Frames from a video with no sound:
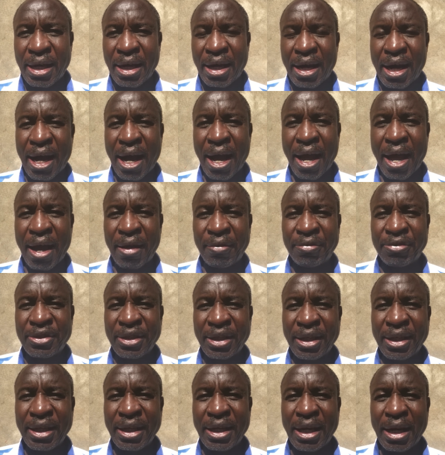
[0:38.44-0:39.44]
I have
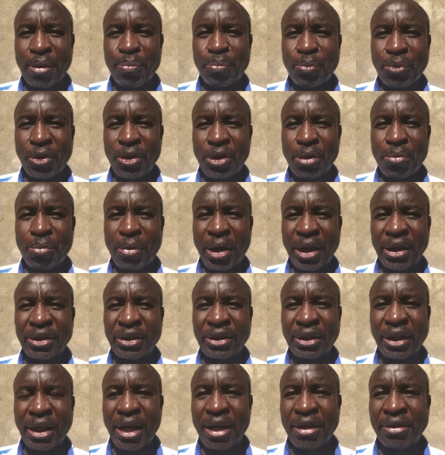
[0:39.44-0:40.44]
taken upon
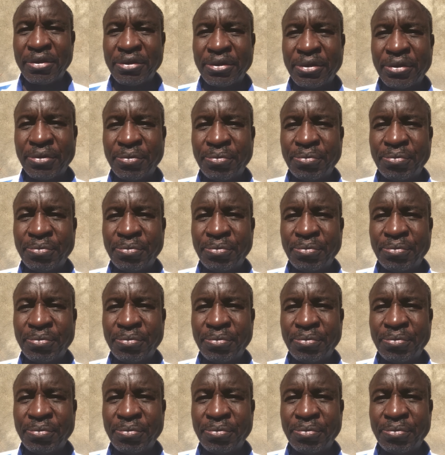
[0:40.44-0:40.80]
myself